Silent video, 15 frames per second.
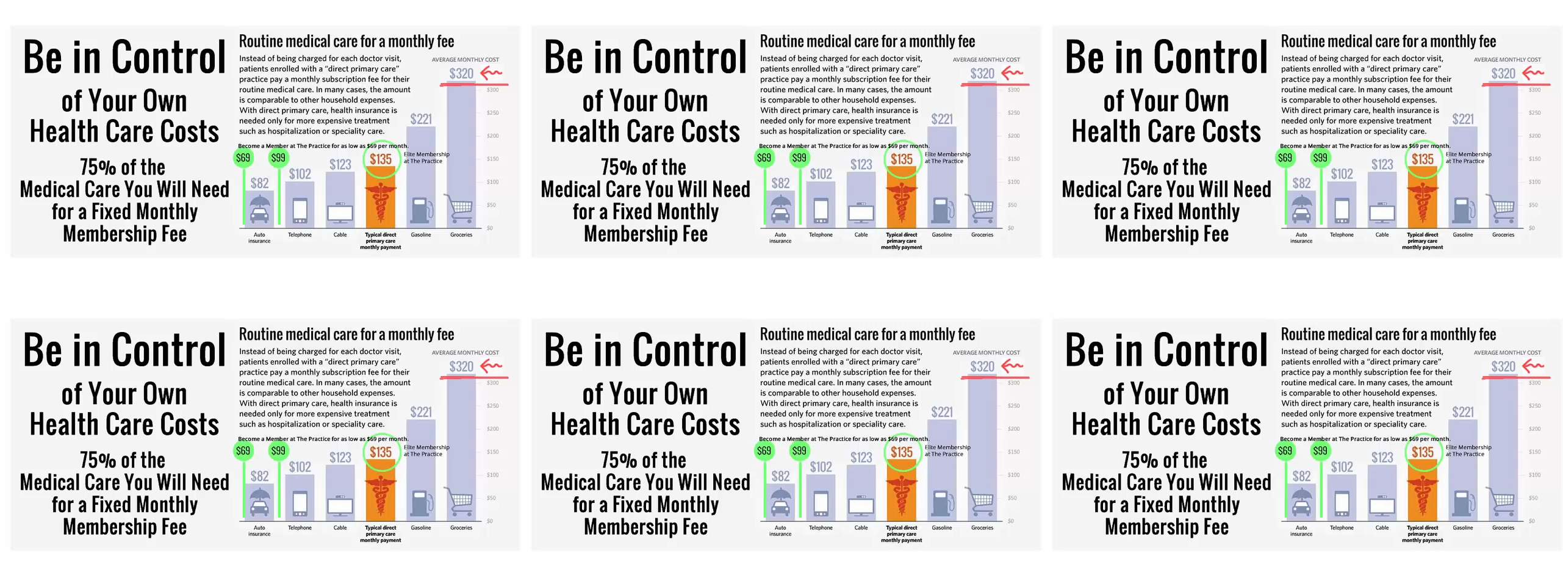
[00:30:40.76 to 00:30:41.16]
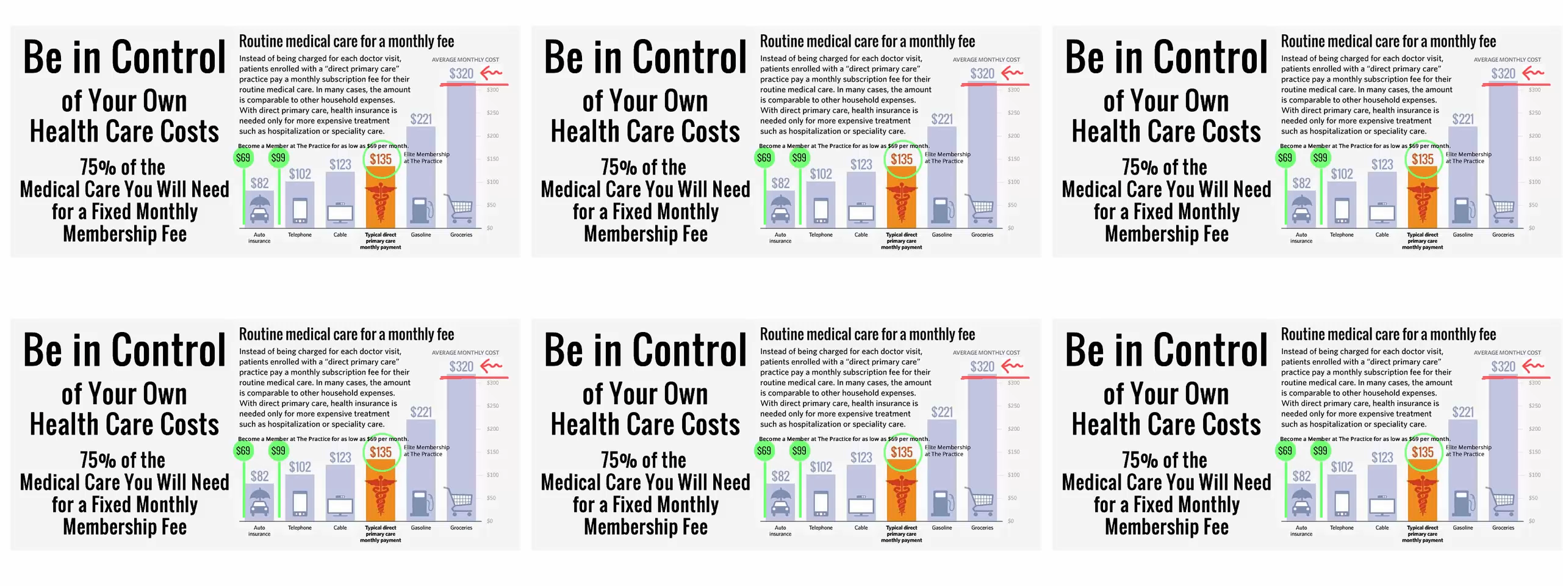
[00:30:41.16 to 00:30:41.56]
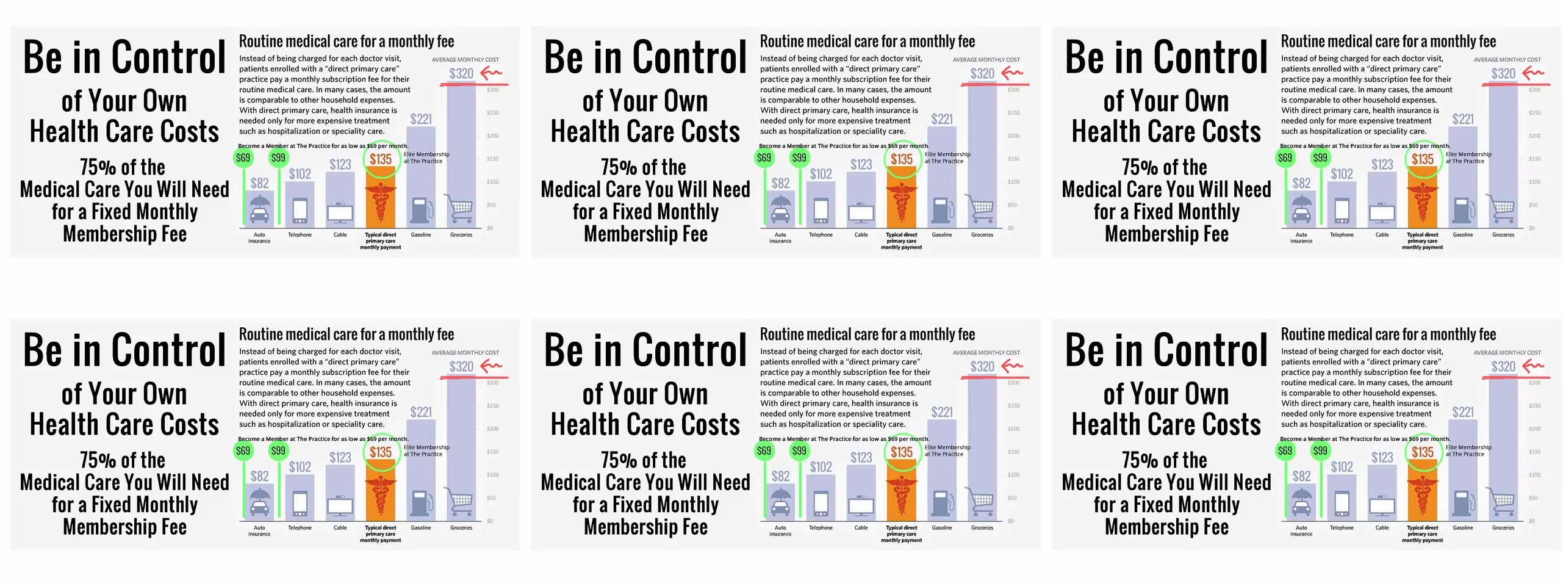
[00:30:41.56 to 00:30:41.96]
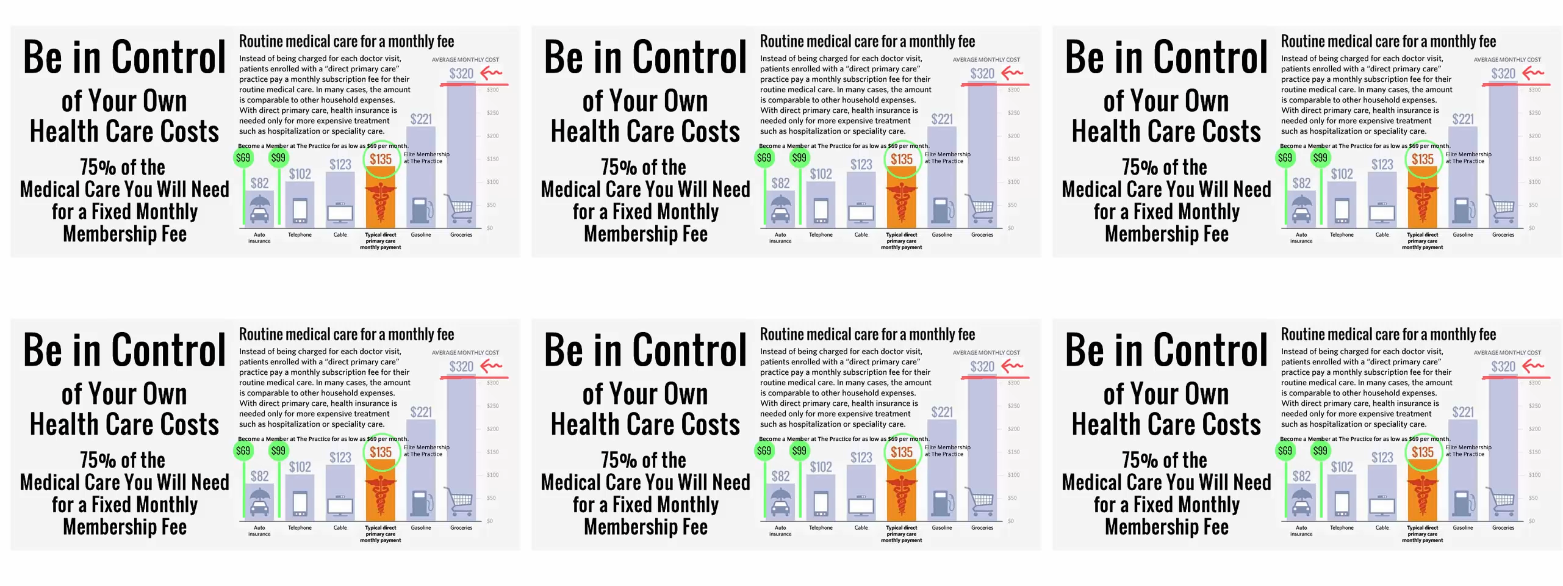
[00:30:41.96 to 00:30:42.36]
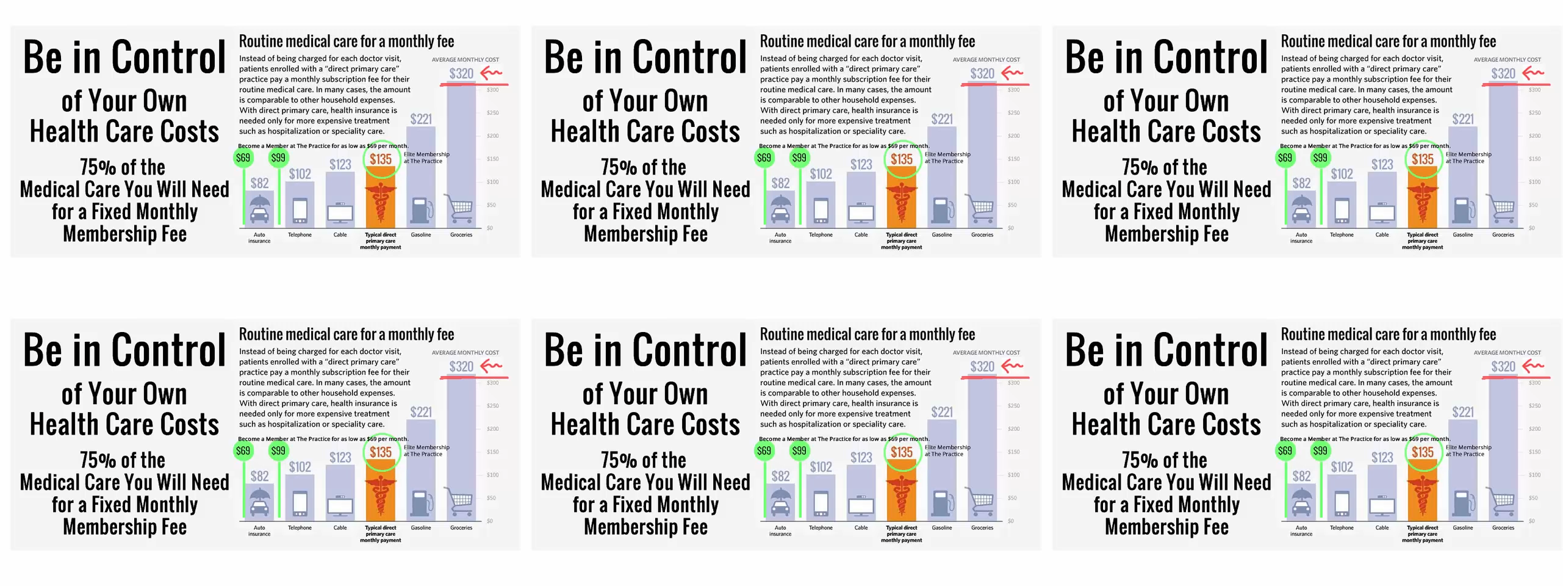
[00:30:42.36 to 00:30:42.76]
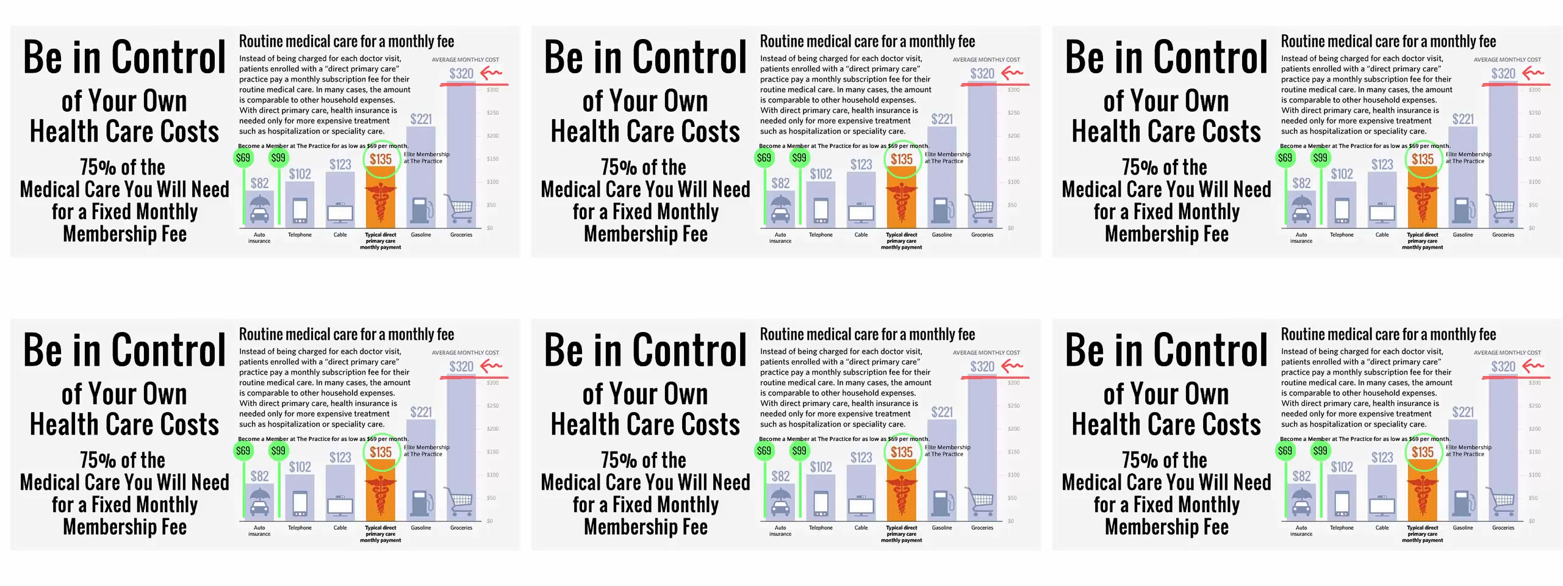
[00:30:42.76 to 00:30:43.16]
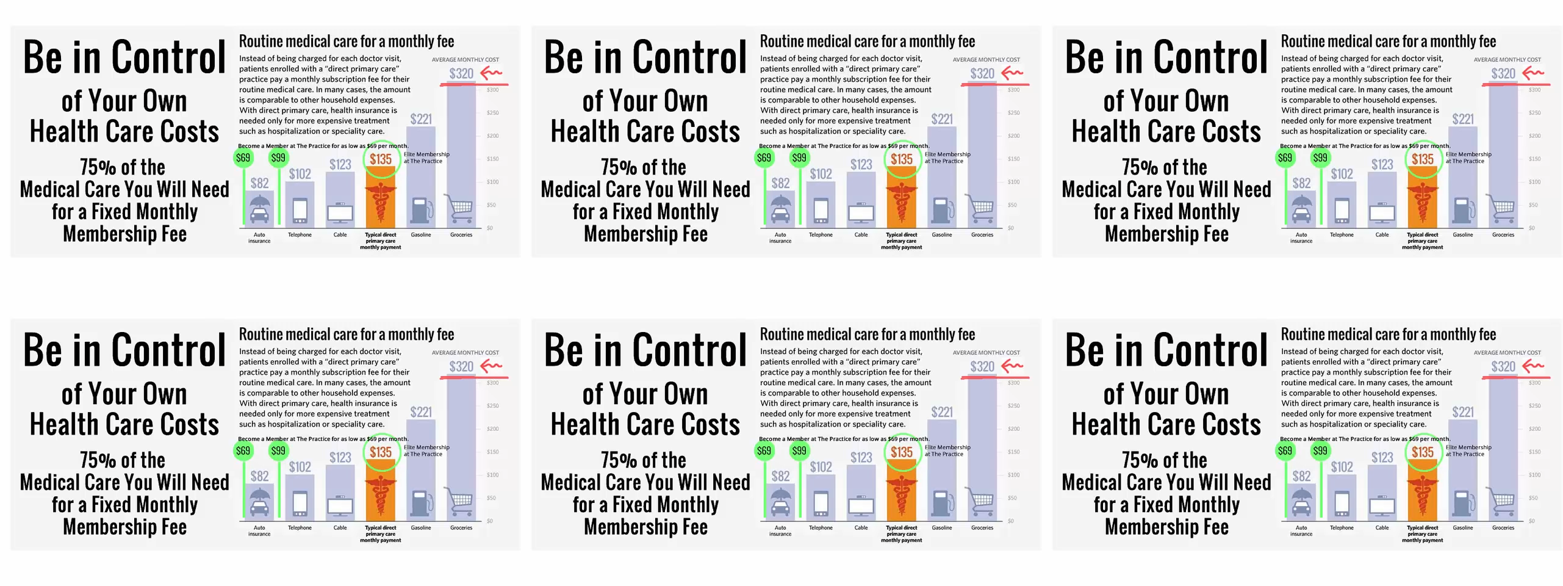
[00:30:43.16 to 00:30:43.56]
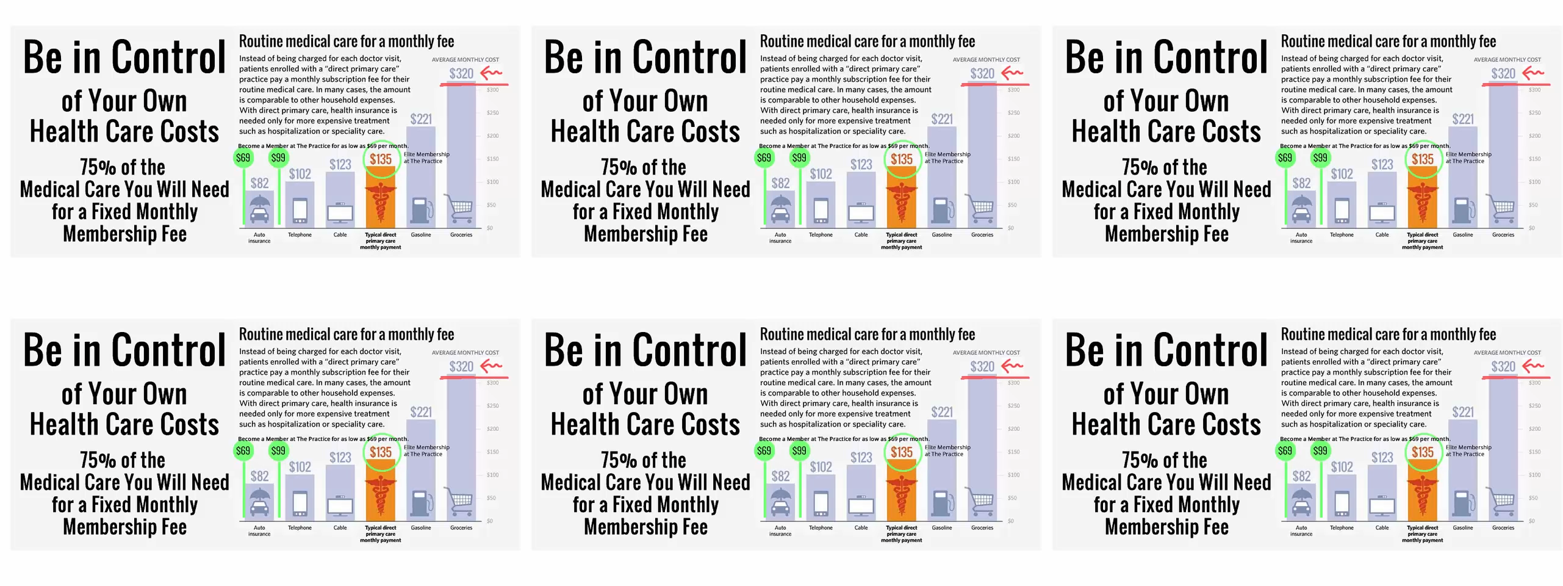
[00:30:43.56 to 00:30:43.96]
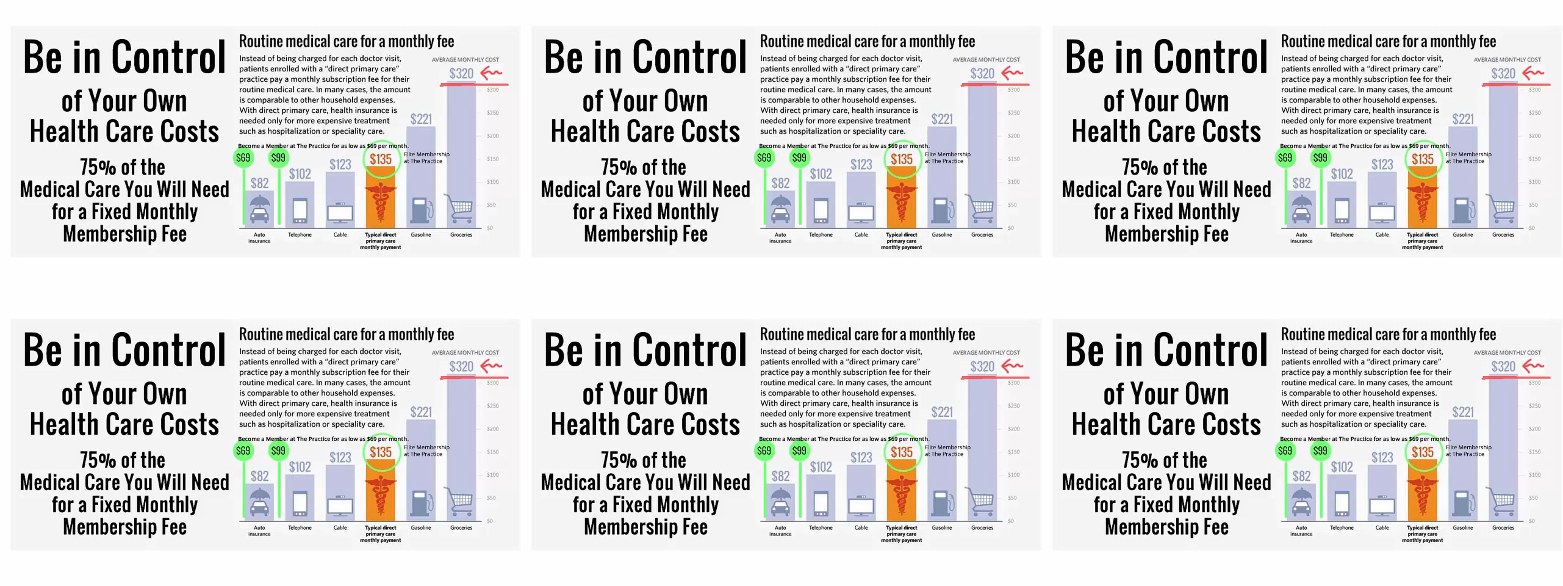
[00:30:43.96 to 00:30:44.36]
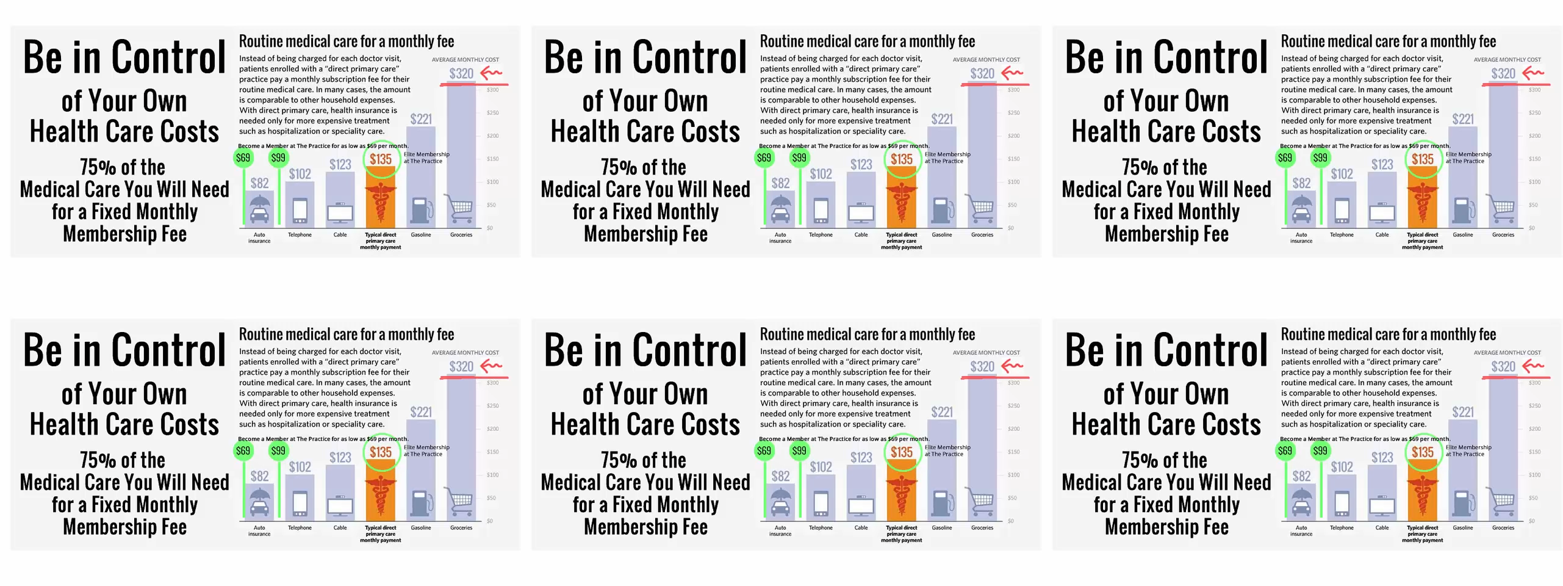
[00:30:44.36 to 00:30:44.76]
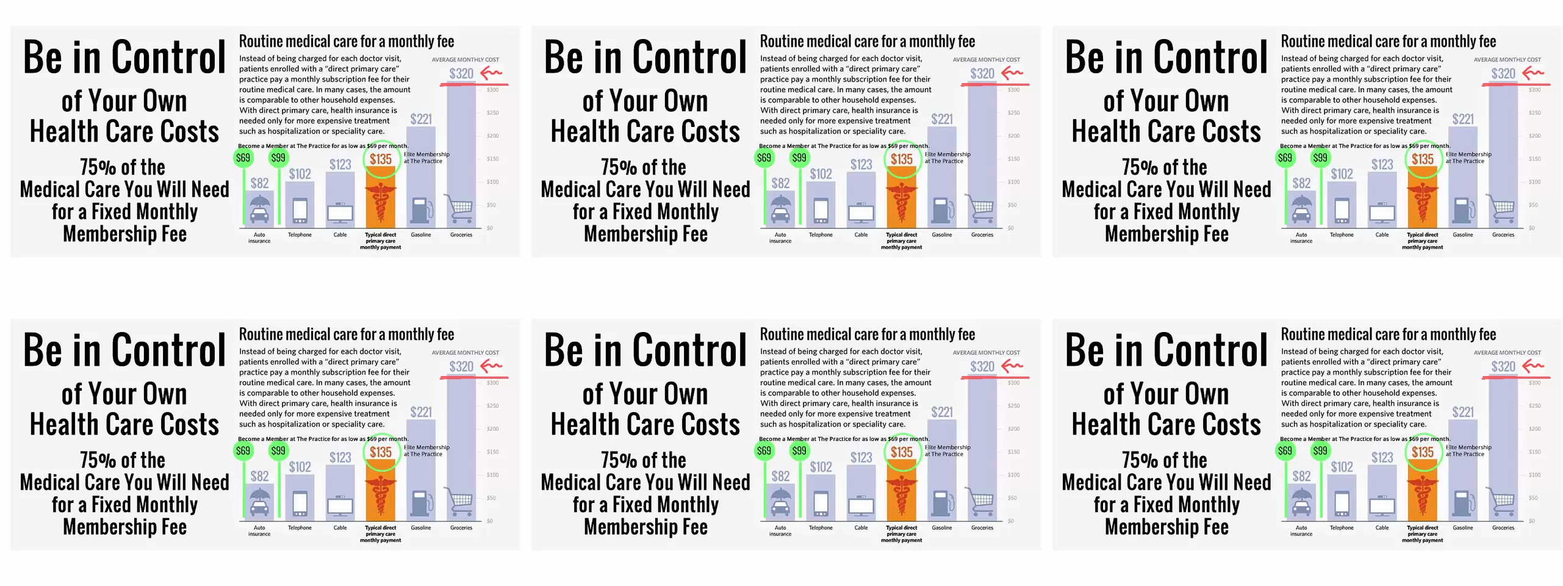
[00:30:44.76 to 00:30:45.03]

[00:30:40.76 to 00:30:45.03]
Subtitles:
No face is visible, so there are no lips to read.